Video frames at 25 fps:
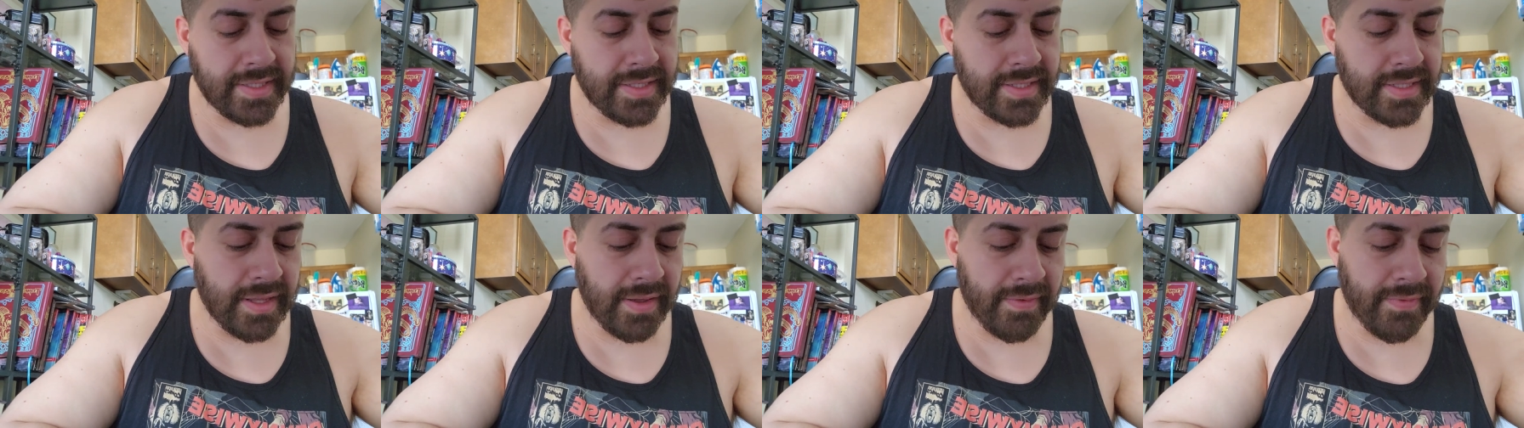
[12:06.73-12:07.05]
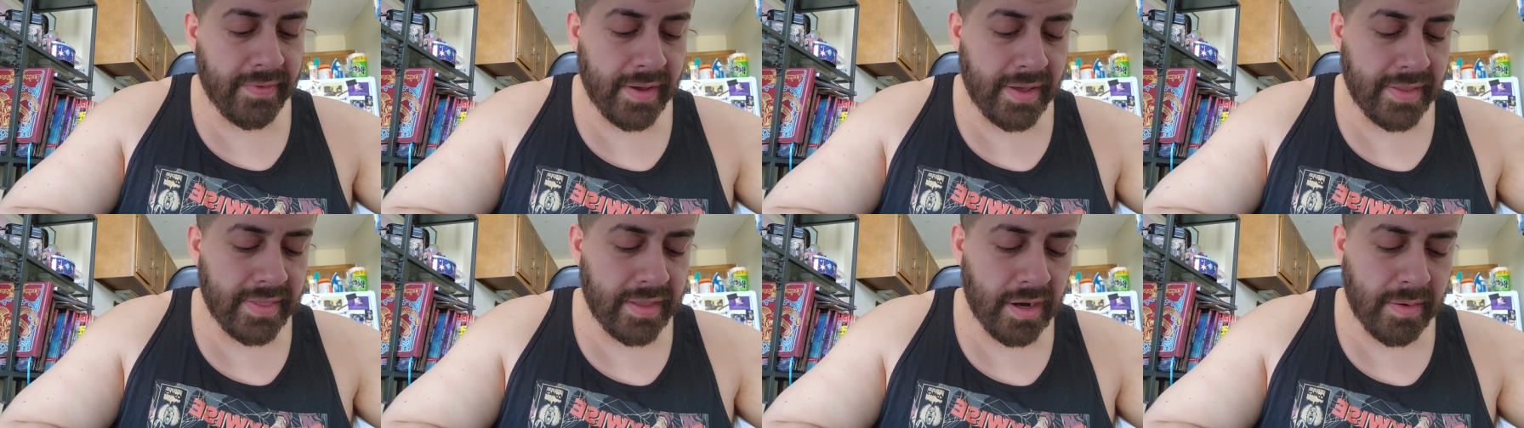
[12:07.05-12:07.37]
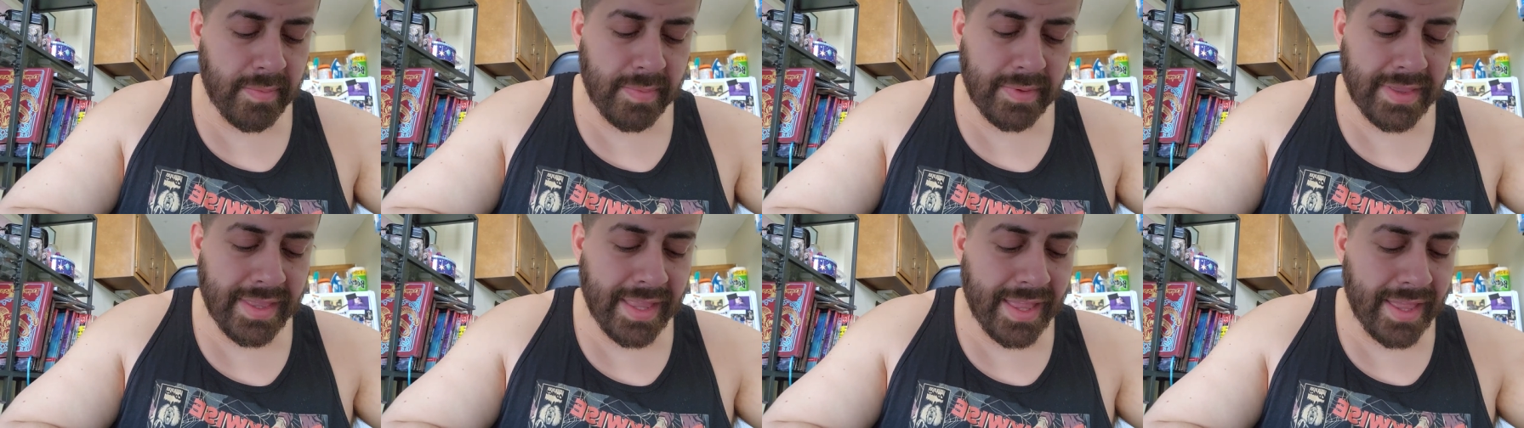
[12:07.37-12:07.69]
and stuff on there,
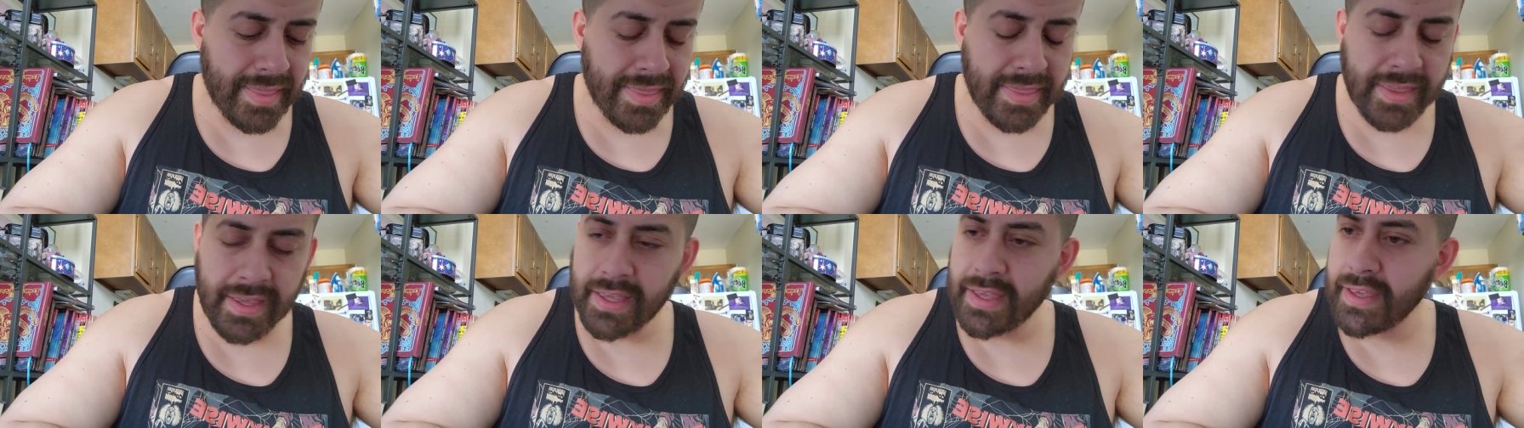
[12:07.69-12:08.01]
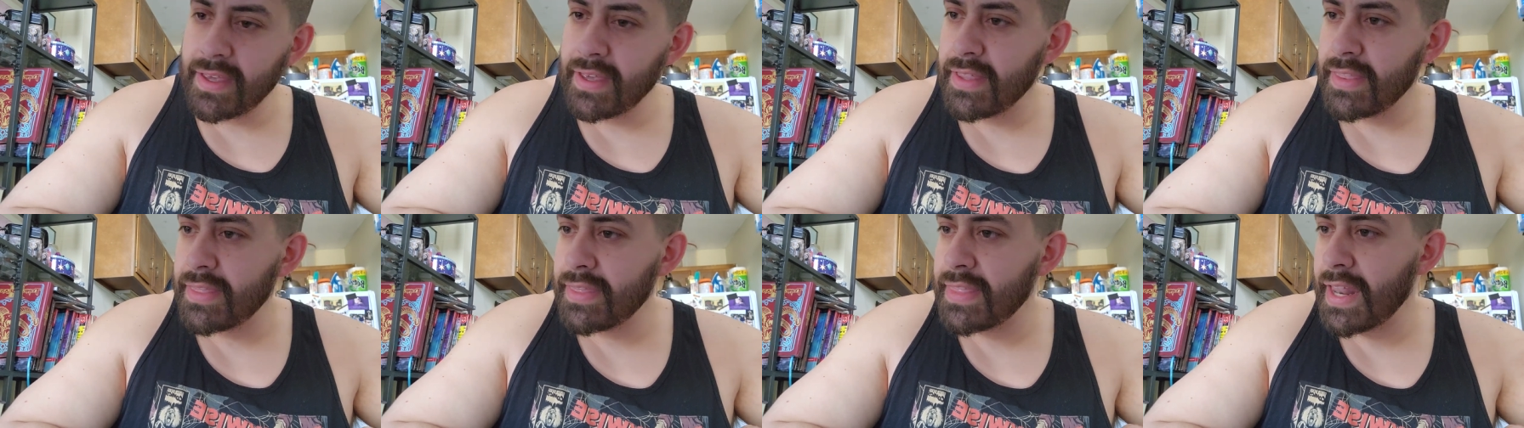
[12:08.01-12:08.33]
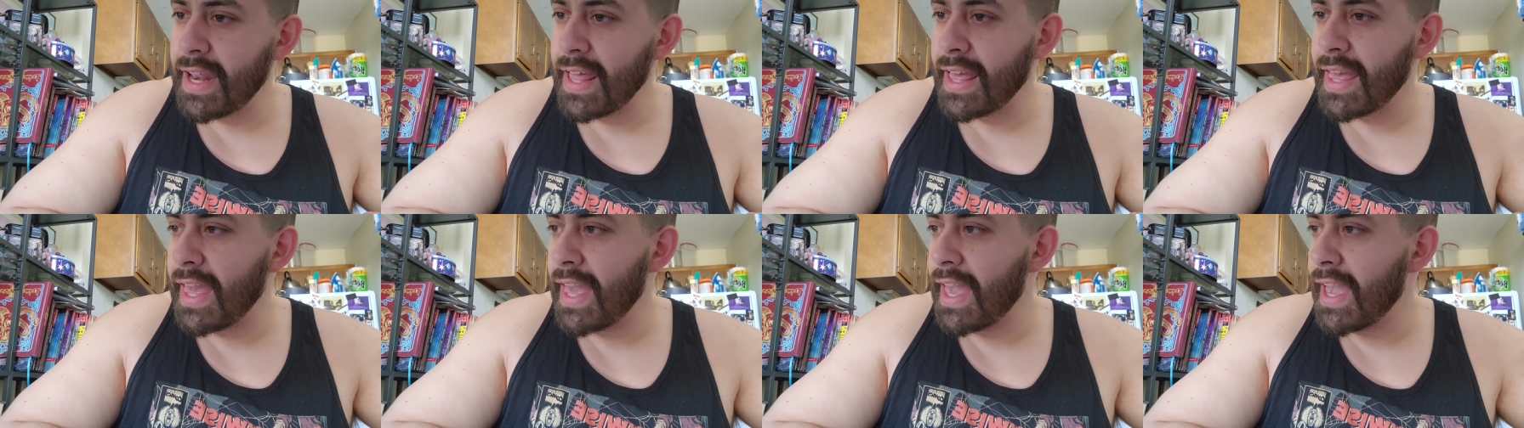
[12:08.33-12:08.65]
but nothing
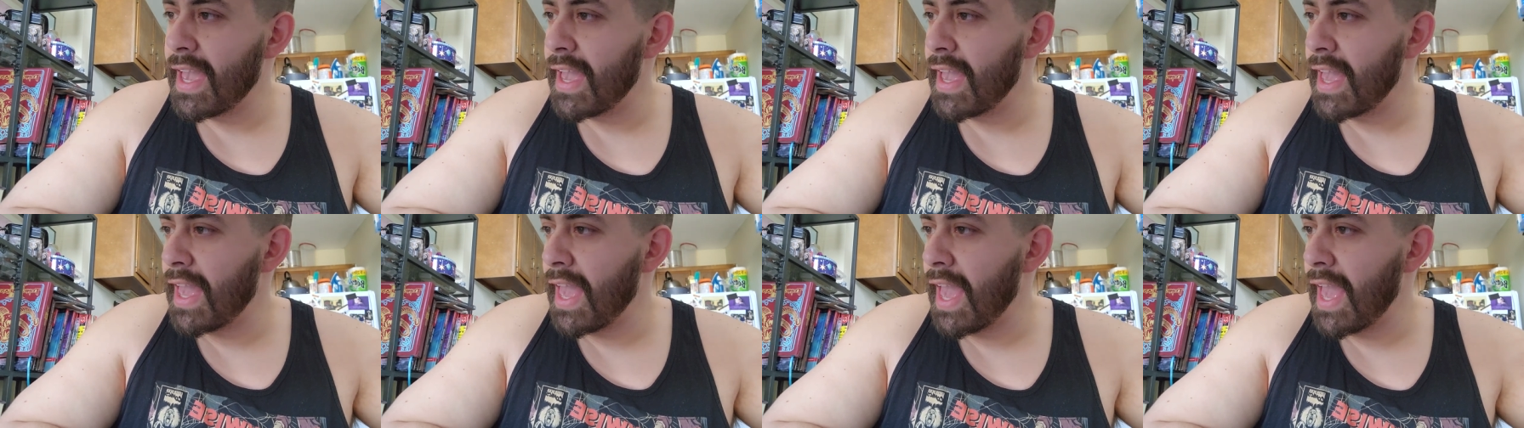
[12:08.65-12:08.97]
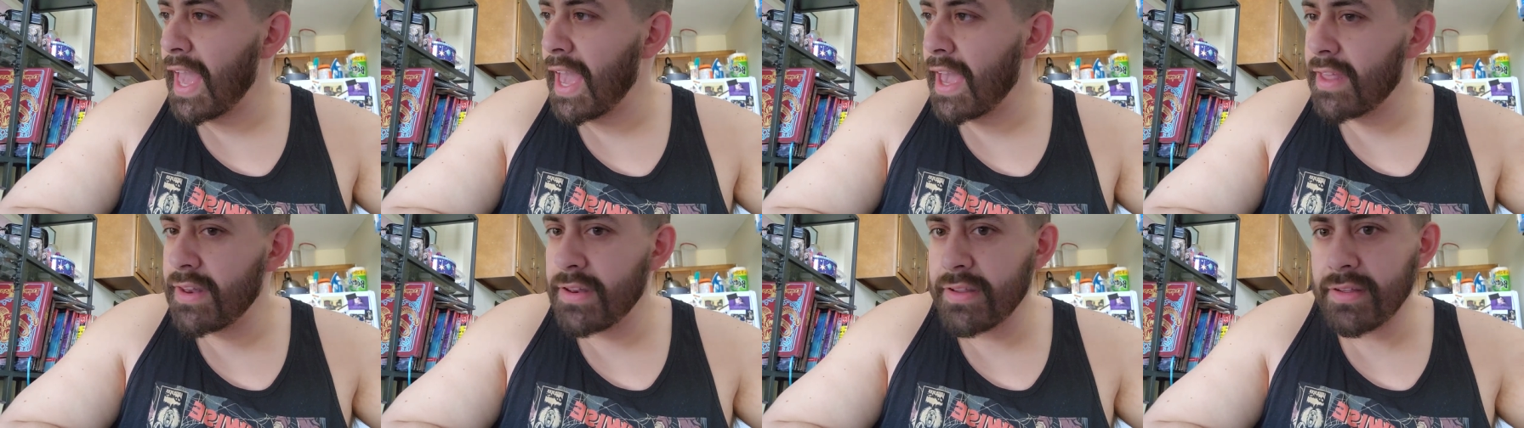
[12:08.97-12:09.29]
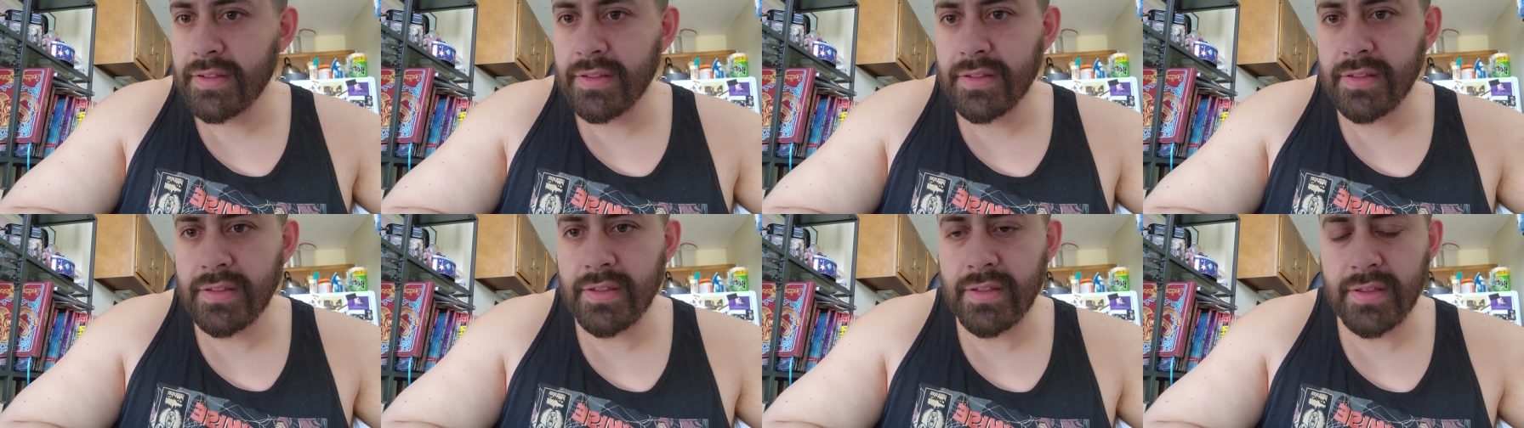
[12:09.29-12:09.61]
that I can't
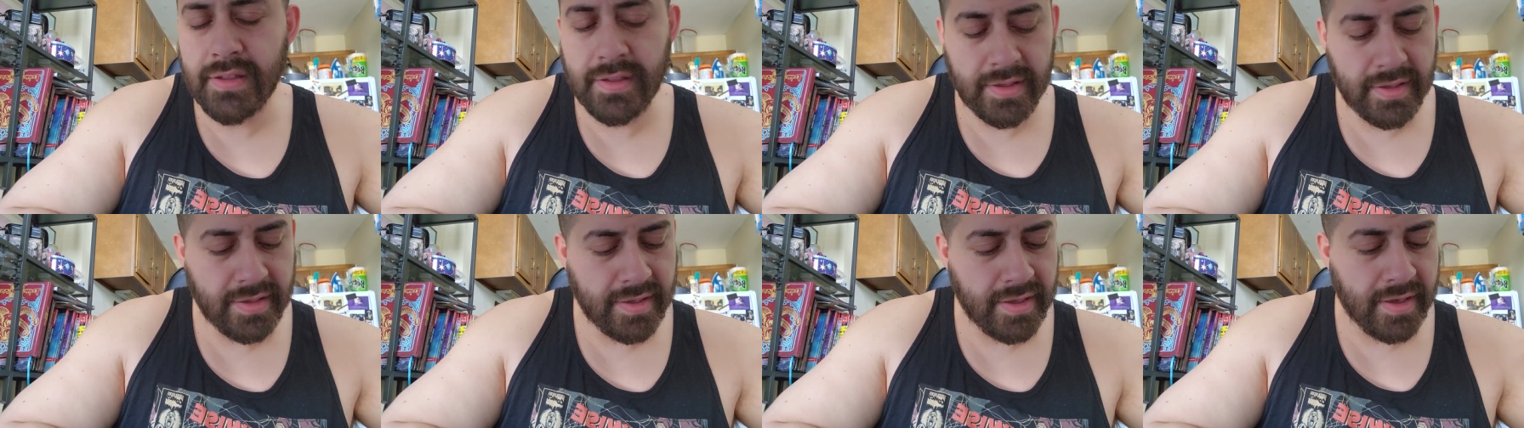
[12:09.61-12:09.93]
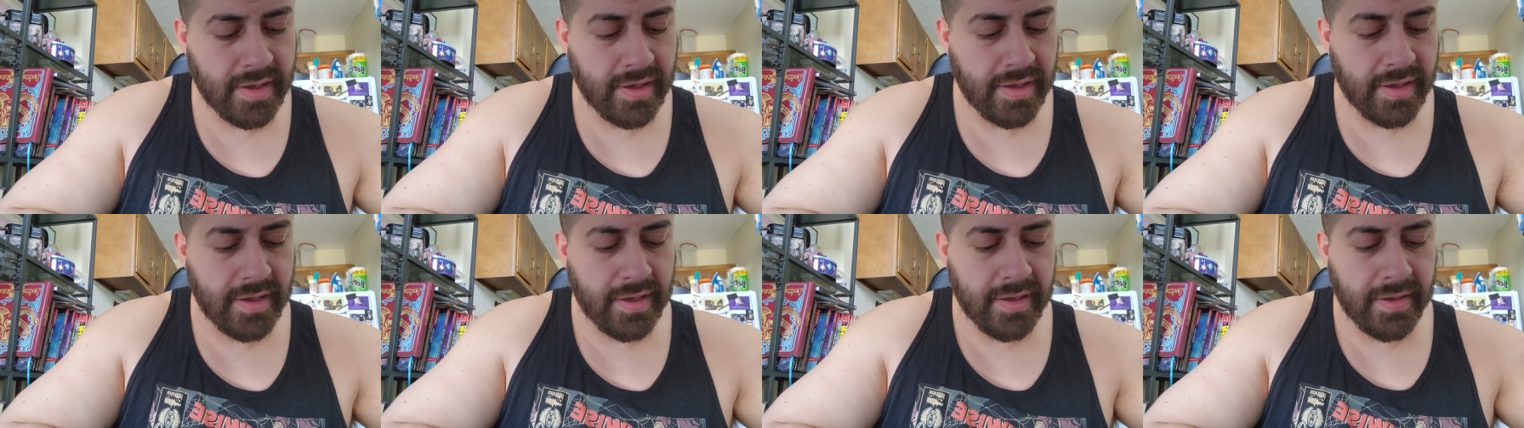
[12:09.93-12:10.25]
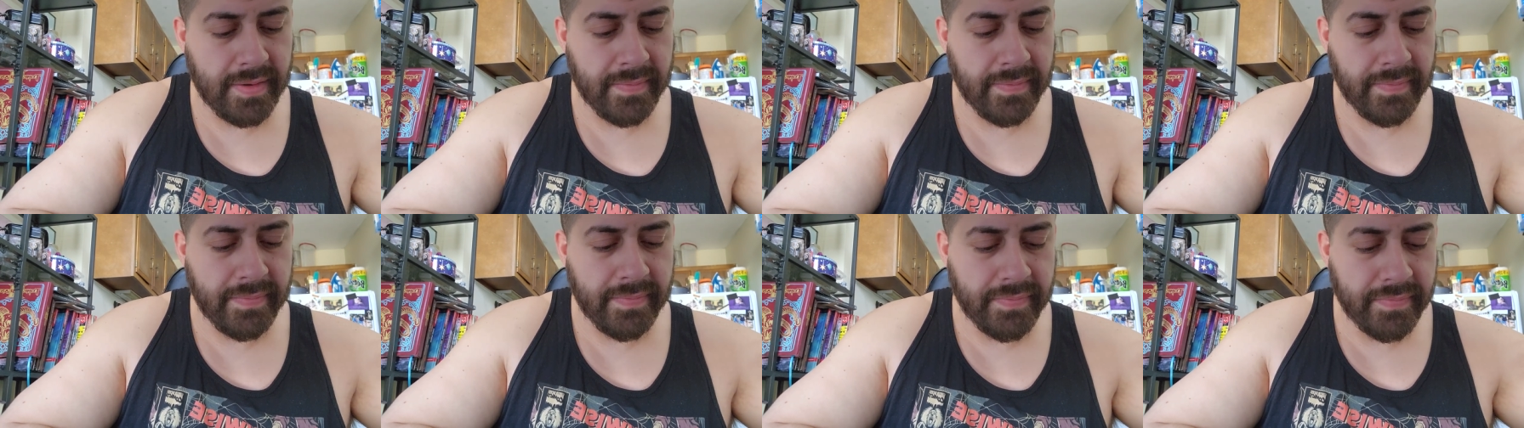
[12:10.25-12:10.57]
handle.
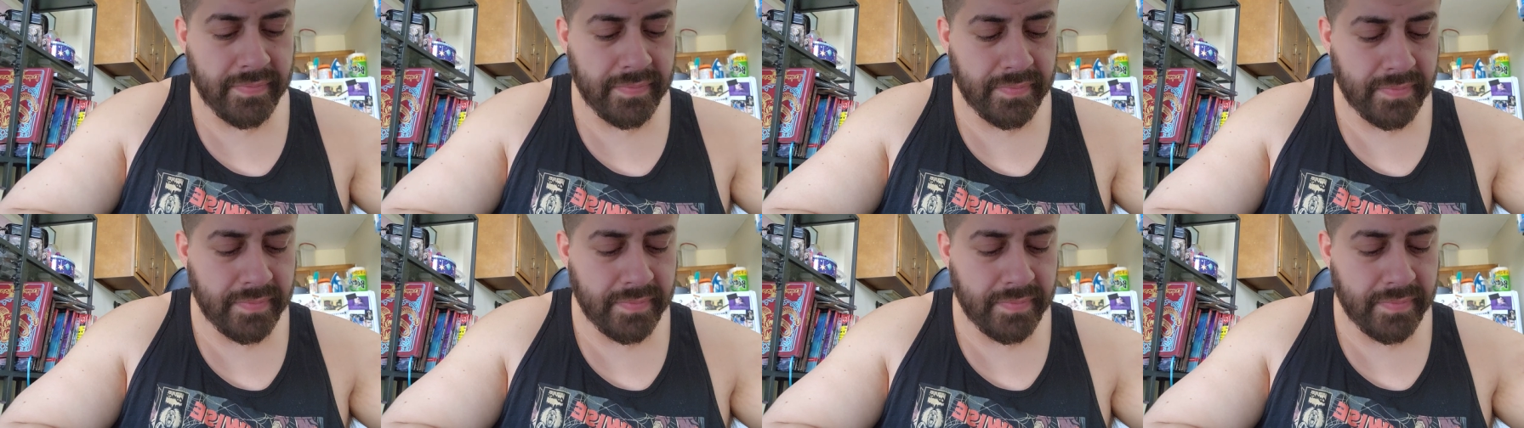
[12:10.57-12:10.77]
Um,